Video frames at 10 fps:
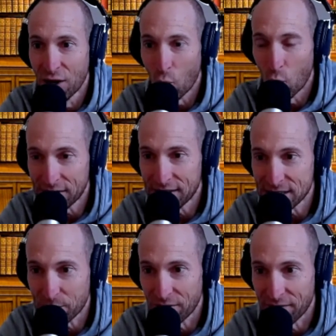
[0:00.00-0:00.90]
with
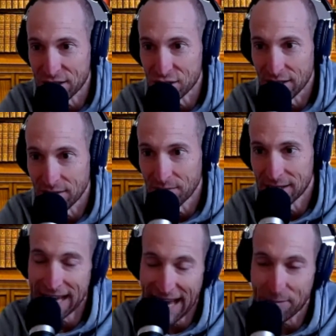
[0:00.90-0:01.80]
this profession?
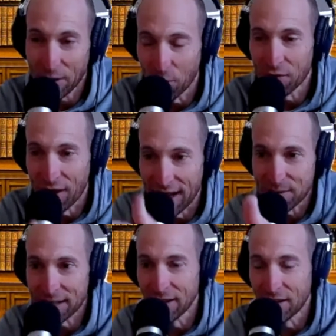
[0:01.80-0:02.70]
Because I have my own thoughts,
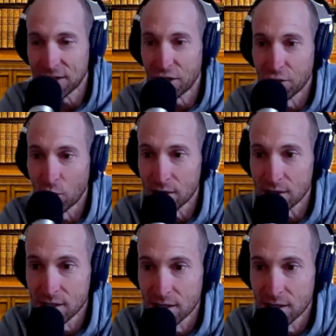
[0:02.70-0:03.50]
but I'd love to hear yours.